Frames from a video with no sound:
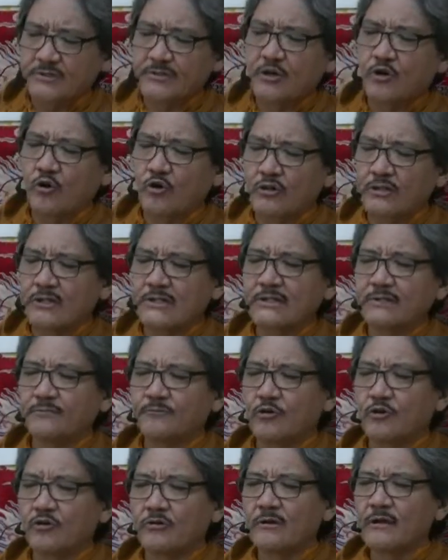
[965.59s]
are already
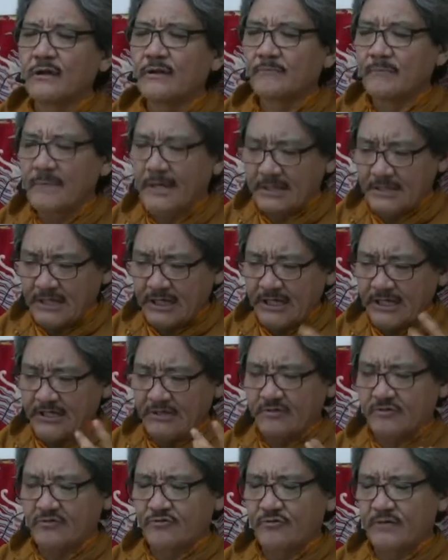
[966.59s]
born, may they
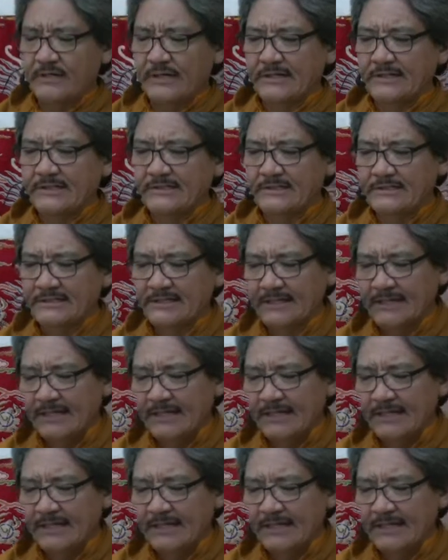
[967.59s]
increase,